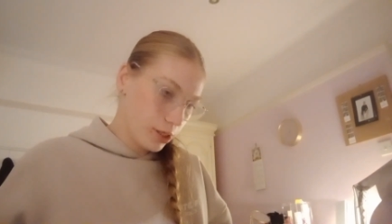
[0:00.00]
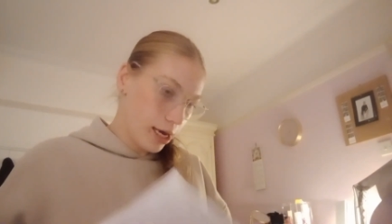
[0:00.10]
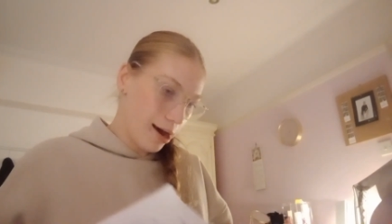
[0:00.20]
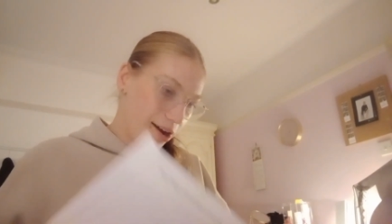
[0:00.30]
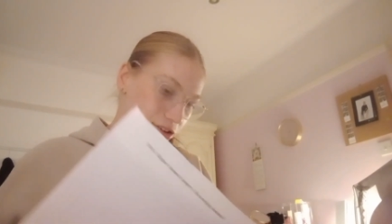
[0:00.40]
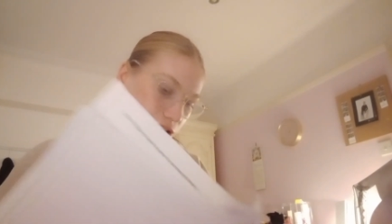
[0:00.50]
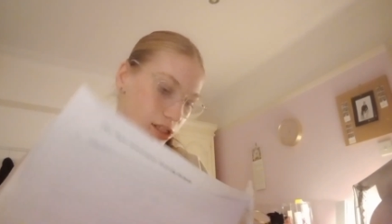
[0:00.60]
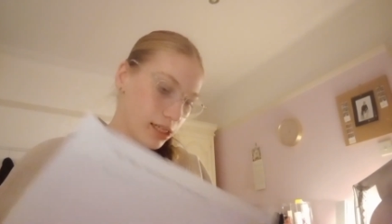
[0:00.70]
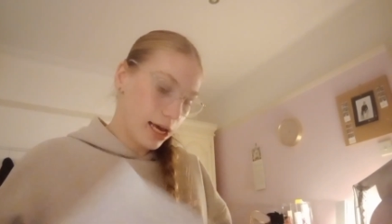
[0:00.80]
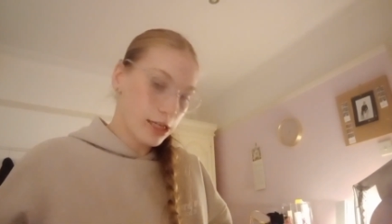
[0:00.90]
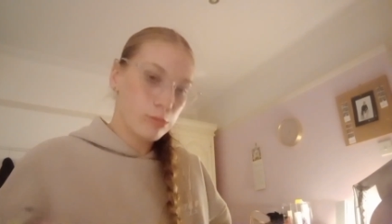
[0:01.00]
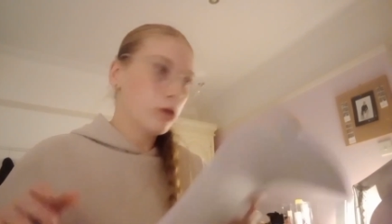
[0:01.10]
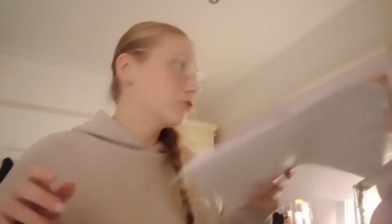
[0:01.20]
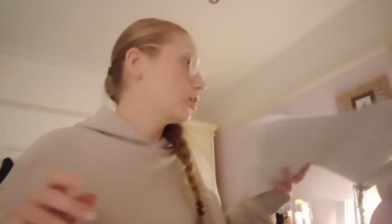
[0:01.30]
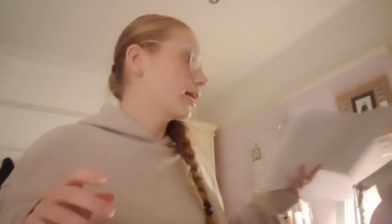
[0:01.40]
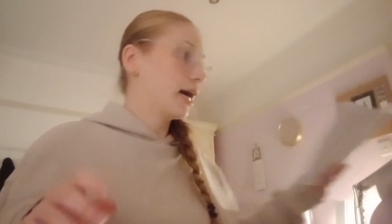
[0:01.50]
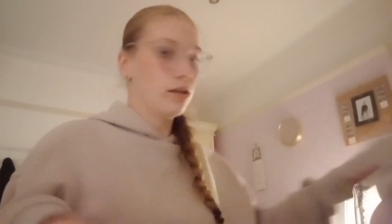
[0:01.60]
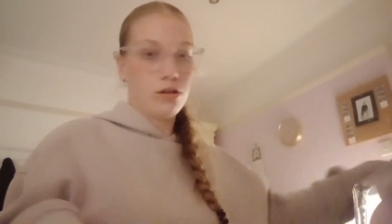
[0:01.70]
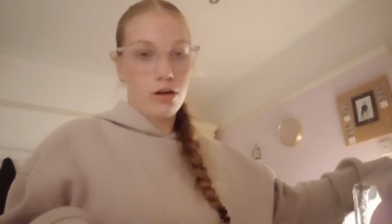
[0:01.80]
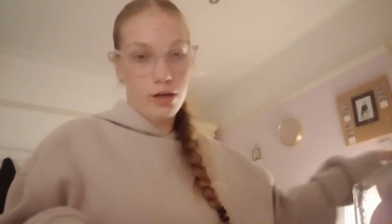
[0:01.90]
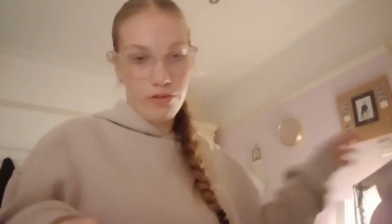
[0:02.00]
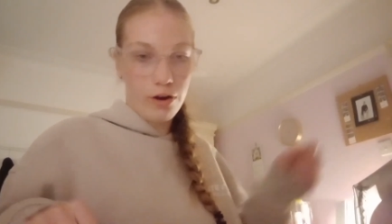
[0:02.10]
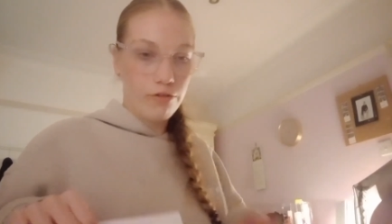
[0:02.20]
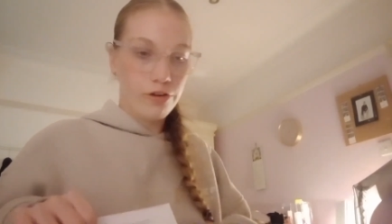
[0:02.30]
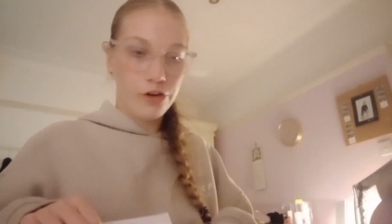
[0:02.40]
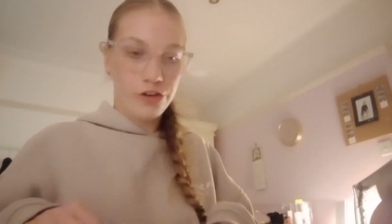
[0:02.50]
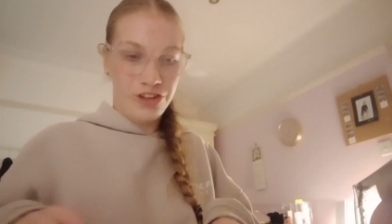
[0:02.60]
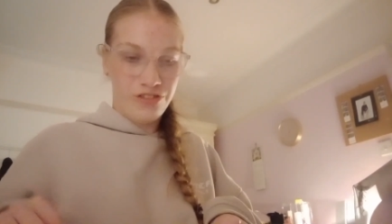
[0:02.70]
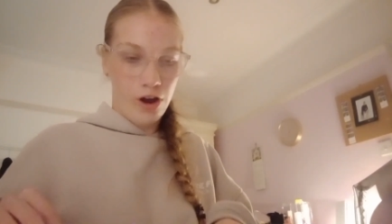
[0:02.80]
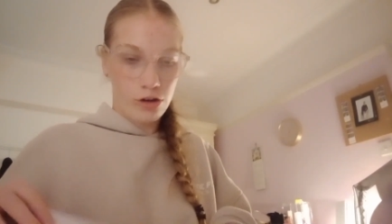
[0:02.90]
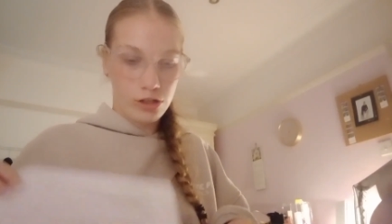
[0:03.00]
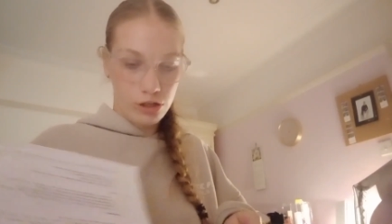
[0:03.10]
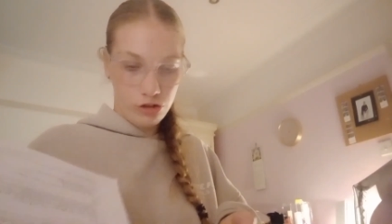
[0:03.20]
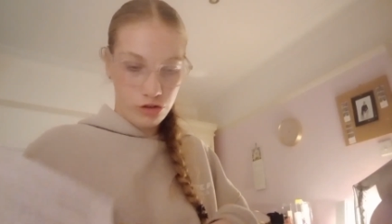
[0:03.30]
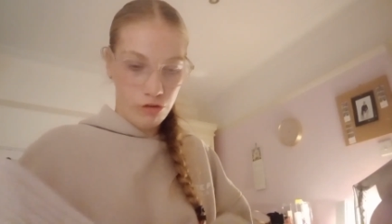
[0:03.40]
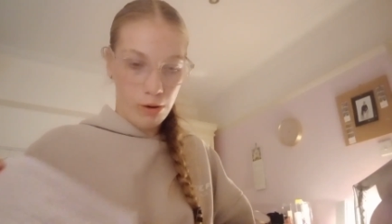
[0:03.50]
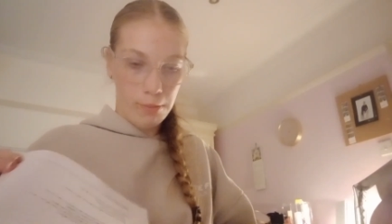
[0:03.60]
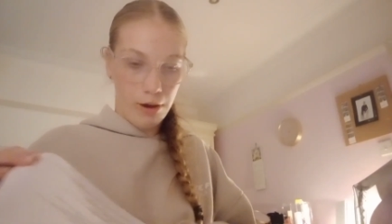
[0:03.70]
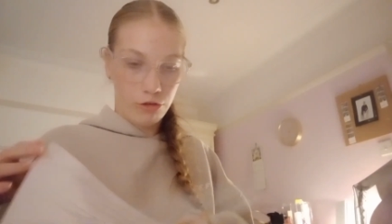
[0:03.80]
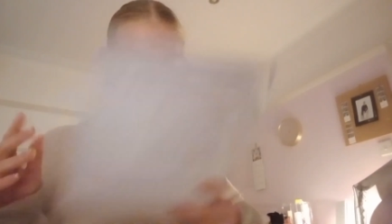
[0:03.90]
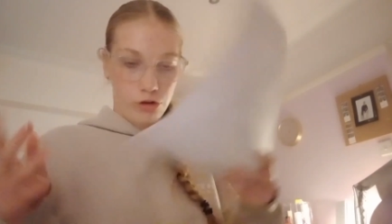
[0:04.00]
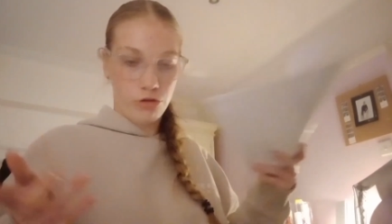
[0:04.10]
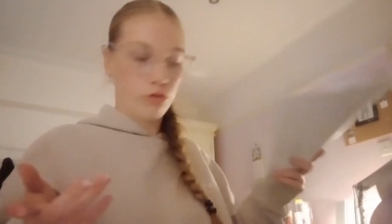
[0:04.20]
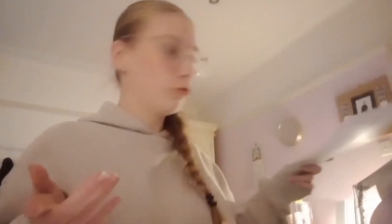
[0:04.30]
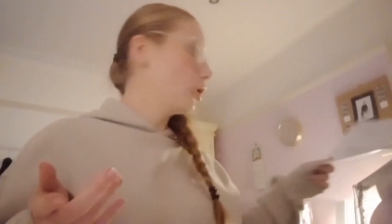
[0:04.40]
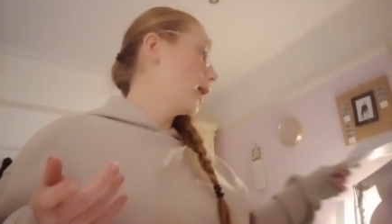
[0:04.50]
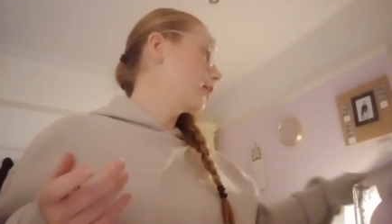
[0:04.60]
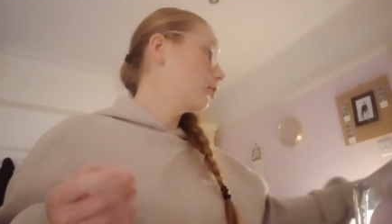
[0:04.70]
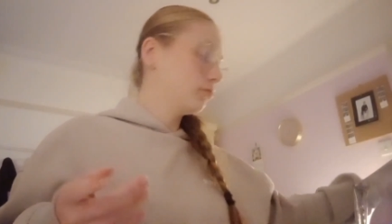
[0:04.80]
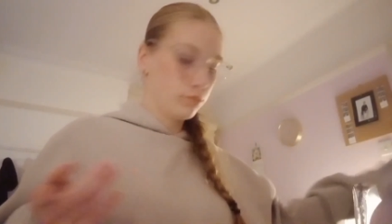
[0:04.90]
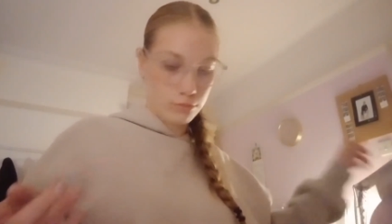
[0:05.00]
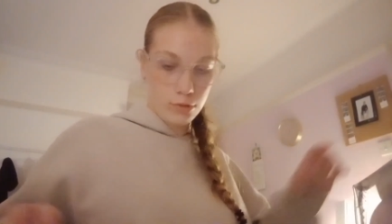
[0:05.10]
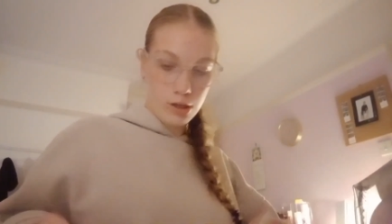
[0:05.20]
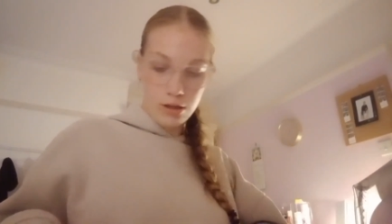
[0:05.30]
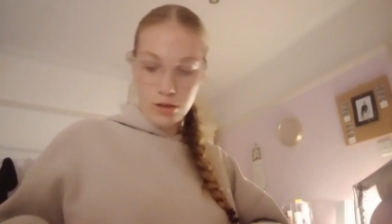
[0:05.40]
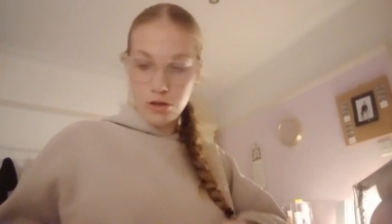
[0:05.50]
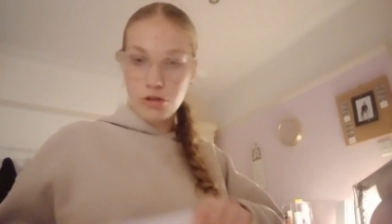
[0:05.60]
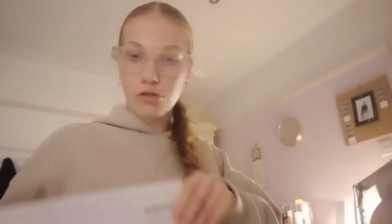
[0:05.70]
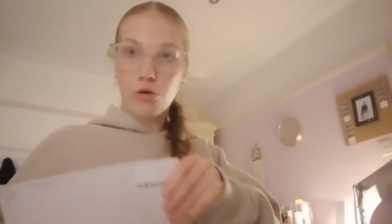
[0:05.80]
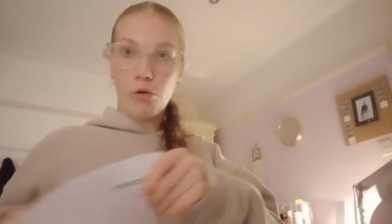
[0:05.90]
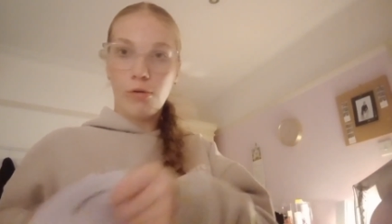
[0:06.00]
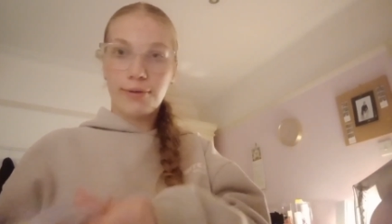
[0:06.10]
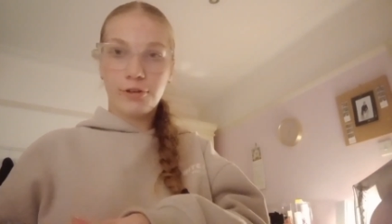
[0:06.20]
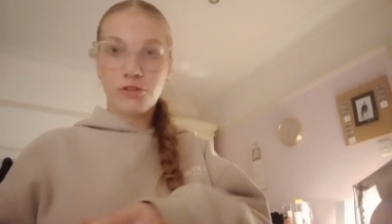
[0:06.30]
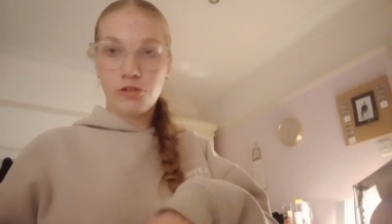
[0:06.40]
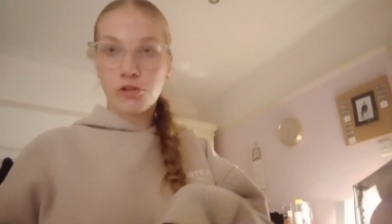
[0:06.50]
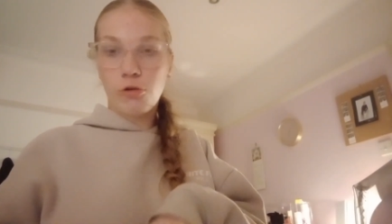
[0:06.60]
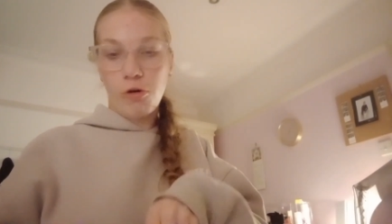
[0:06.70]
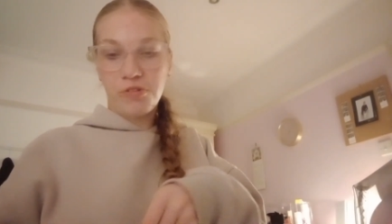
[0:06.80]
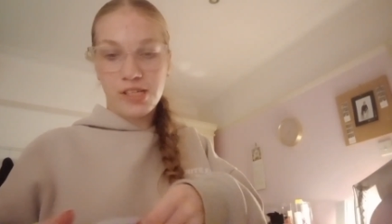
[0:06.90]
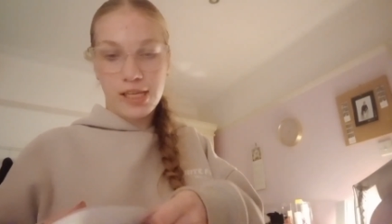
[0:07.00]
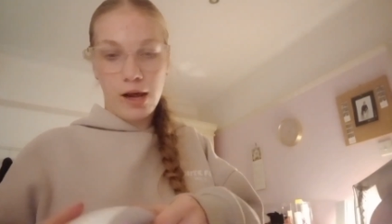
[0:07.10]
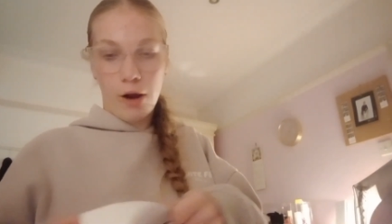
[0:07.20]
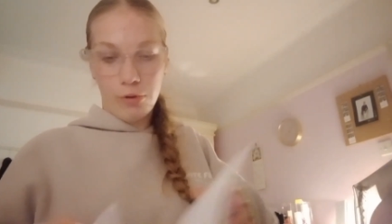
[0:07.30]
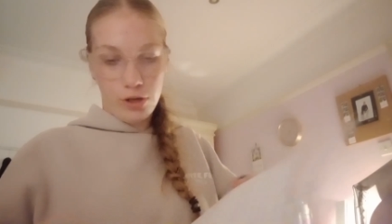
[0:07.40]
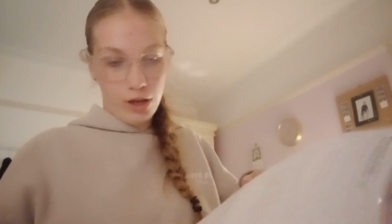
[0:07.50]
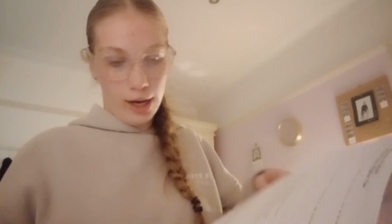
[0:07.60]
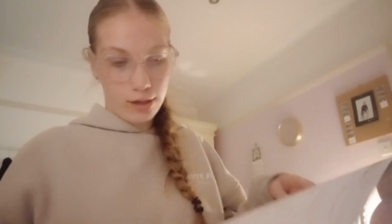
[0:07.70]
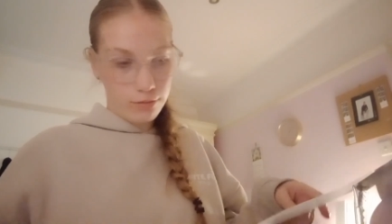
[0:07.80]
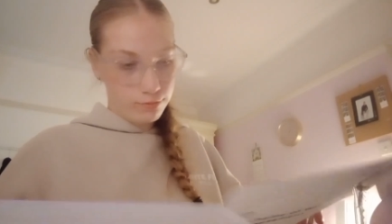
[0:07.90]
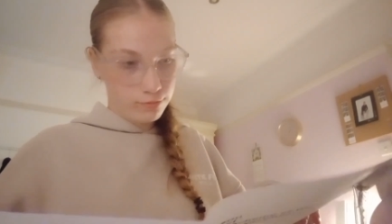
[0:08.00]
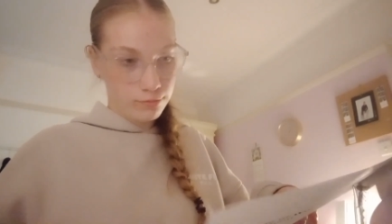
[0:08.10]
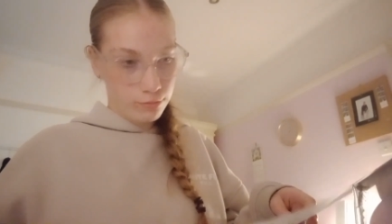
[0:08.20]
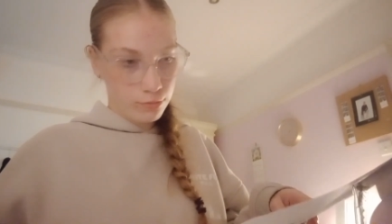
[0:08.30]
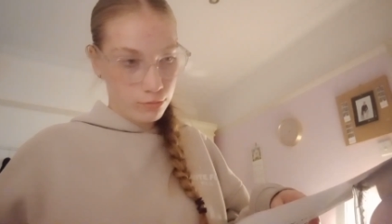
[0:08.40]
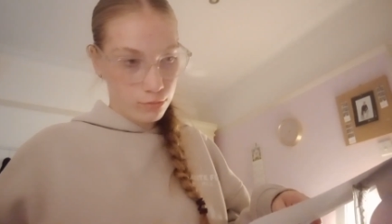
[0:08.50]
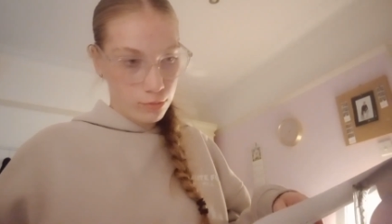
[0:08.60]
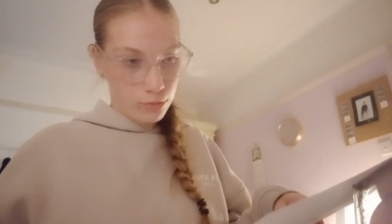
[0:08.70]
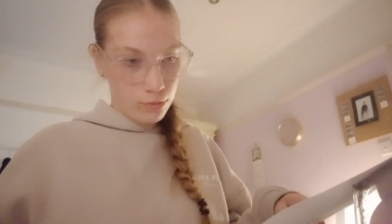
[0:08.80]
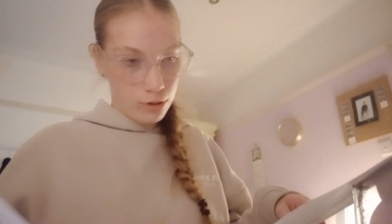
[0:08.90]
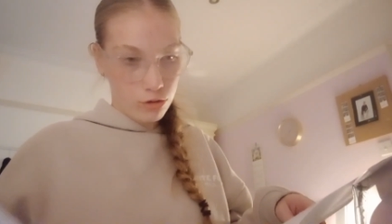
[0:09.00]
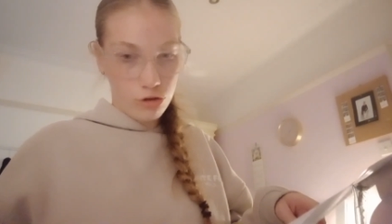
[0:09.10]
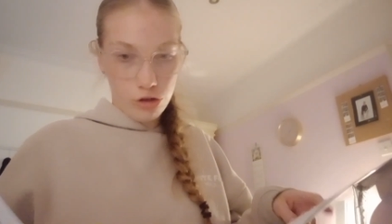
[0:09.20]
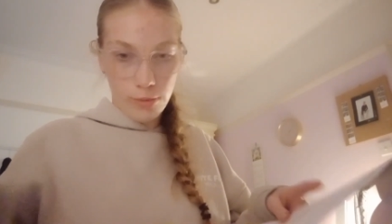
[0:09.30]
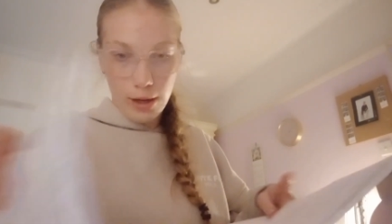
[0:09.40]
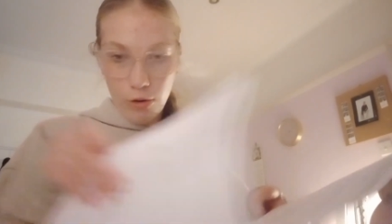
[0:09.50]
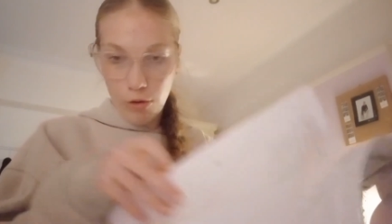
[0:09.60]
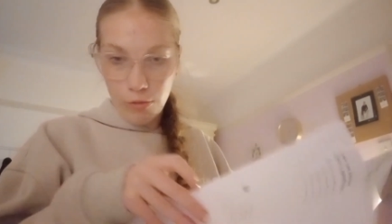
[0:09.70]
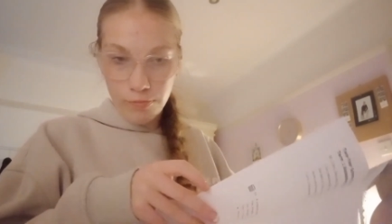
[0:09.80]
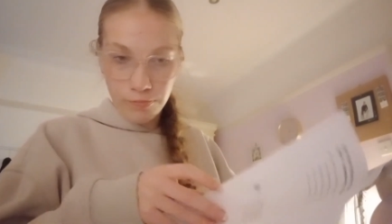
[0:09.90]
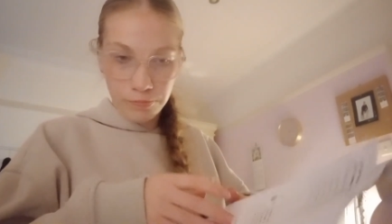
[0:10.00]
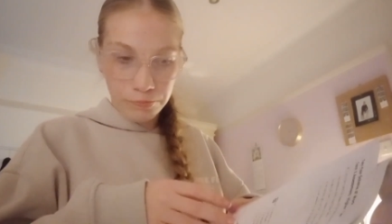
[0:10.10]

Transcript: yeah, I just need to get as much as I can done. If I don't finish it, it's fine because it's just for my master. It's not for like school. If it was for school, obviously I would like do it all.